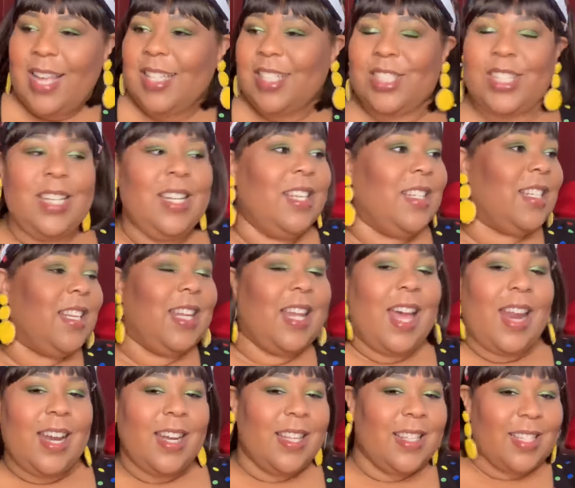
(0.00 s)
she does a
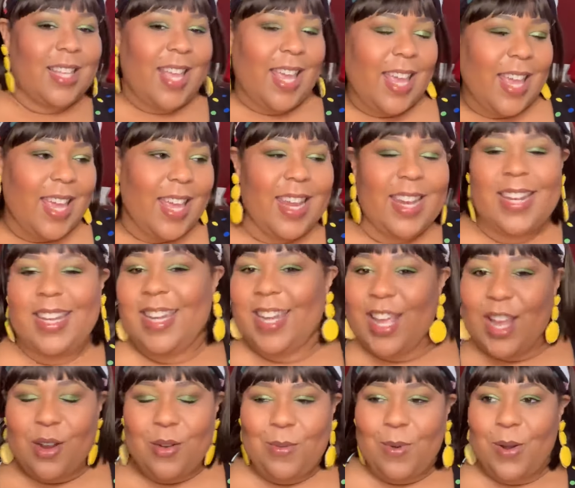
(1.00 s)
lot of this head,
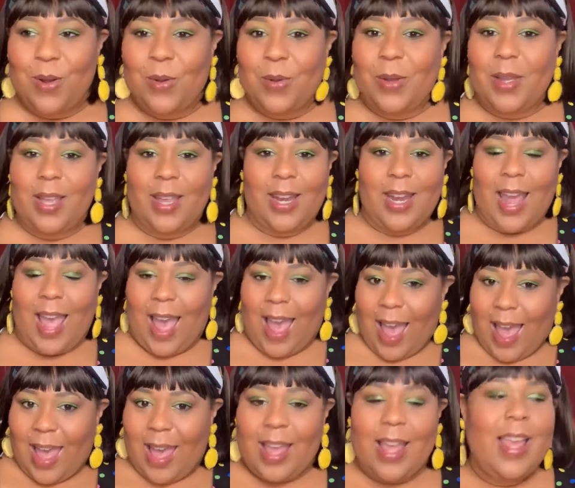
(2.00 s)
neck roll, and
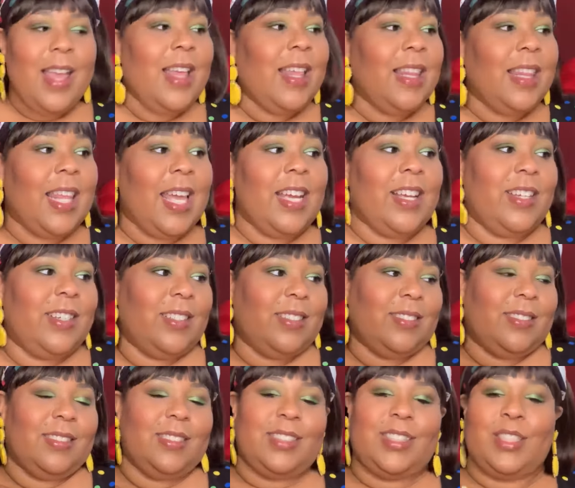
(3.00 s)
eye. Like,
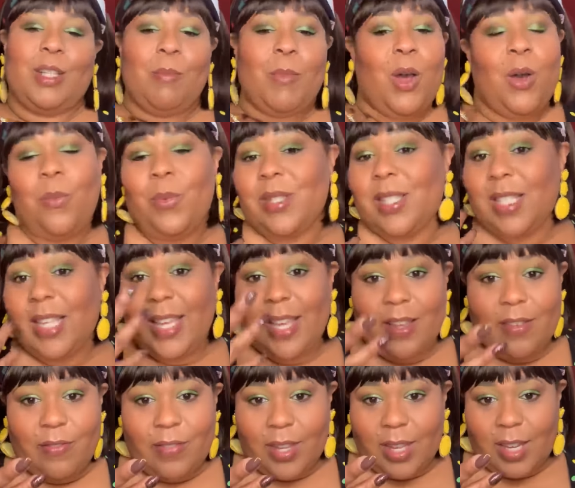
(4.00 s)
Simone was
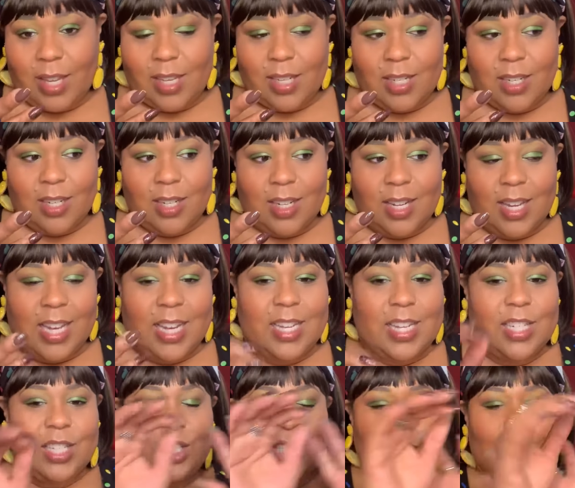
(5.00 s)
giving. And
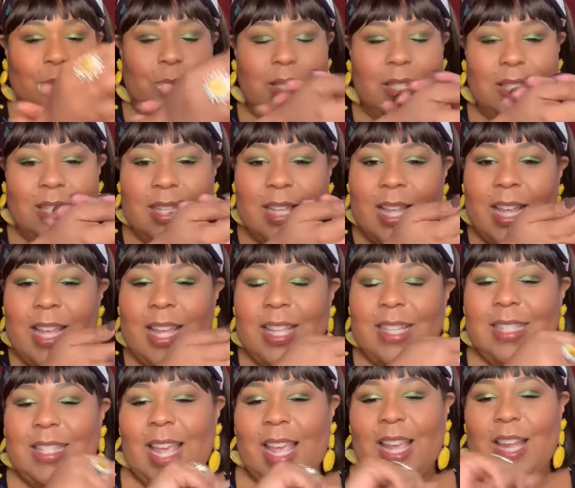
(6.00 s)
then she was
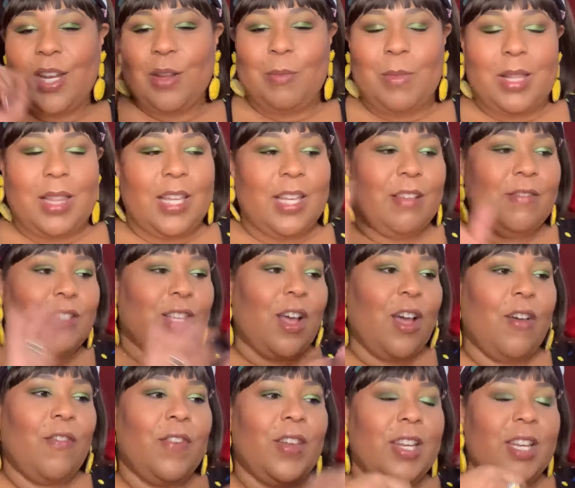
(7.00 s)
taking them gloves
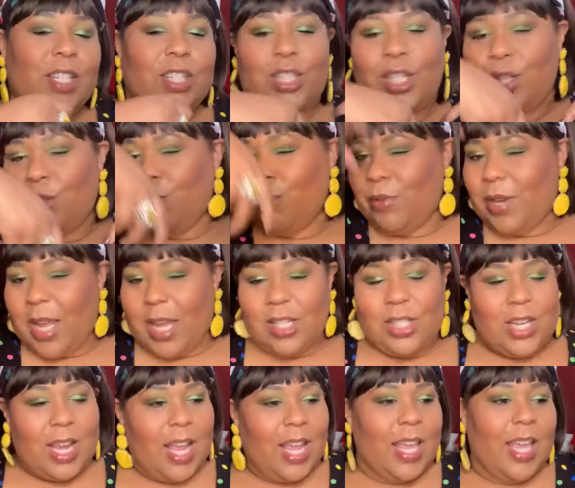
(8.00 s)
off. And then she threw that
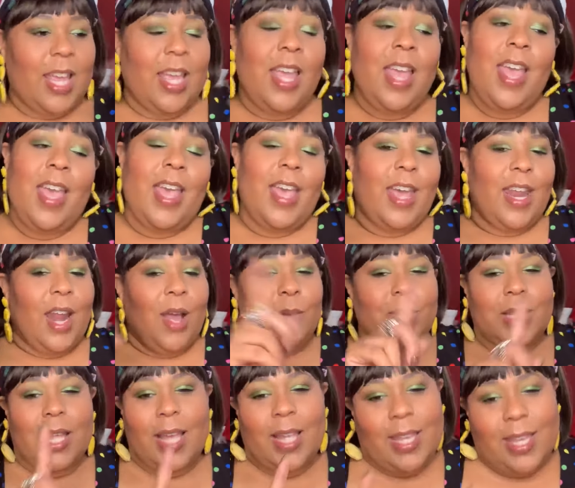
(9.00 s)
jacket. And I
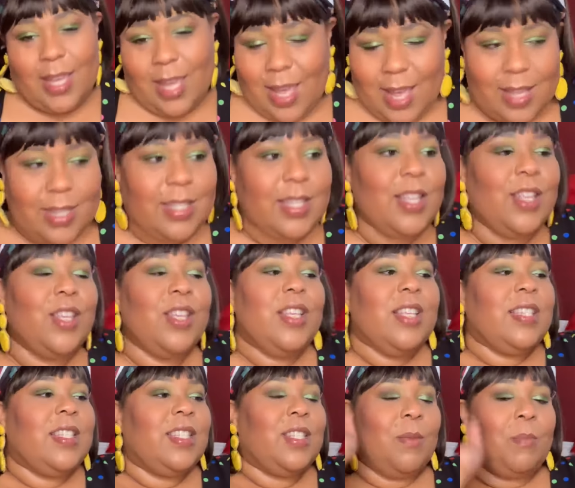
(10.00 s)
was like, yes.
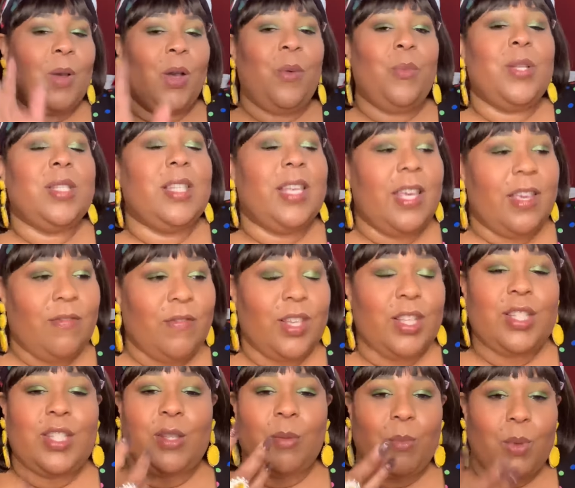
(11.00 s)
Simone was
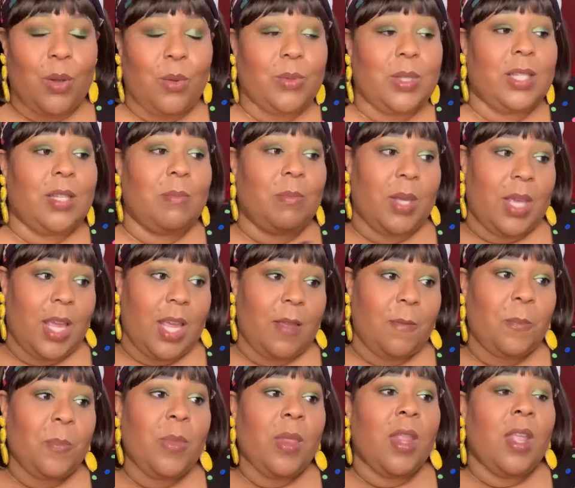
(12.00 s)
giving. Simone, to
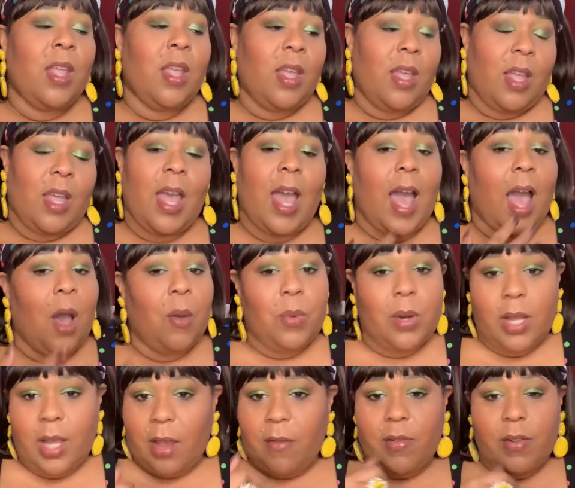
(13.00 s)
me, I
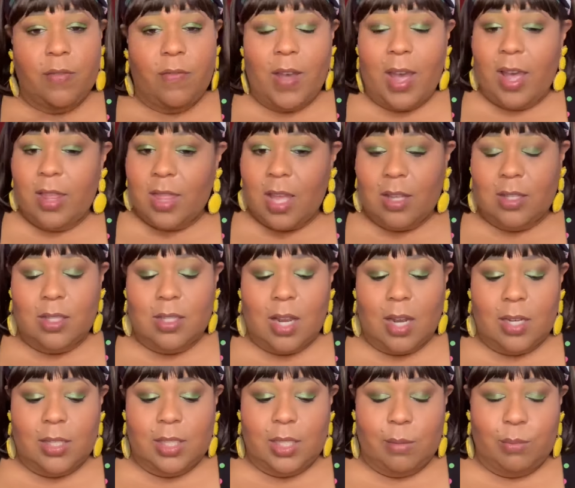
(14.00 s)
would have gave her the
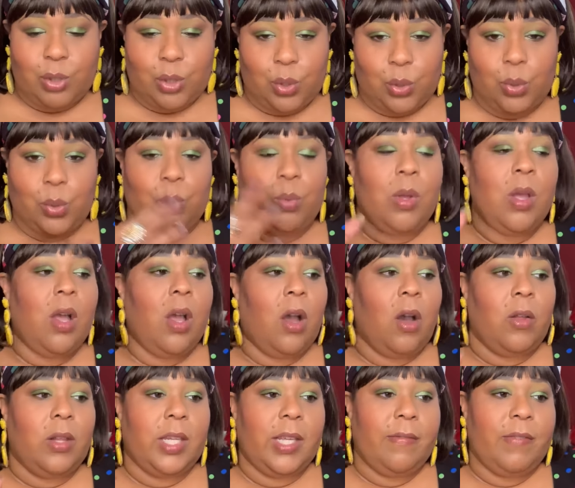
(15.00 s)
$5,000 tip too.
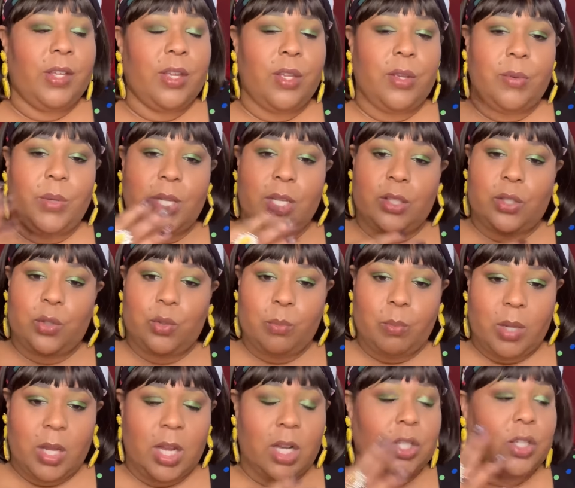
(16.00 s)
Olivia, you did too
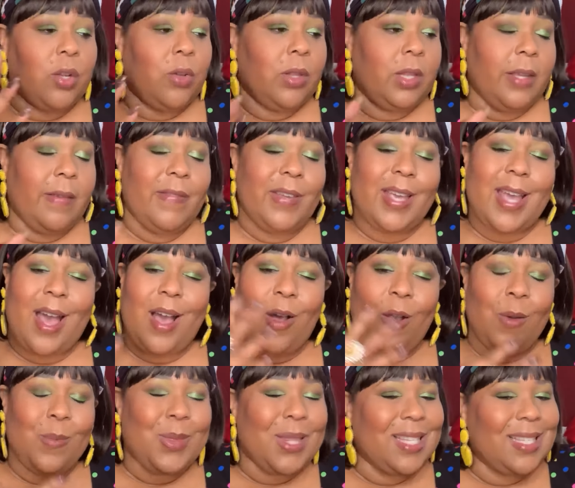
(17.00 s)
much. Olivia, I
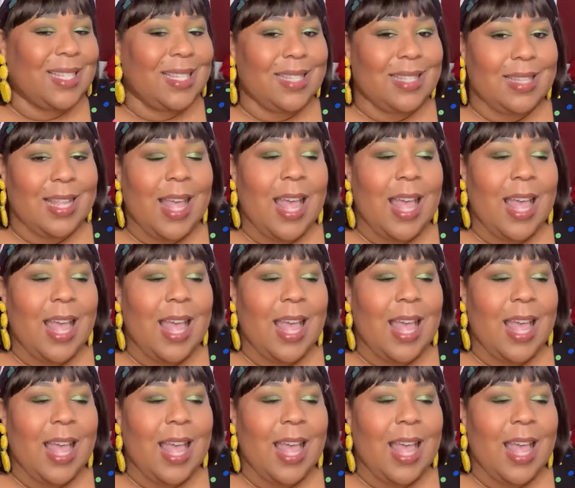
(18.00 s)
hope this is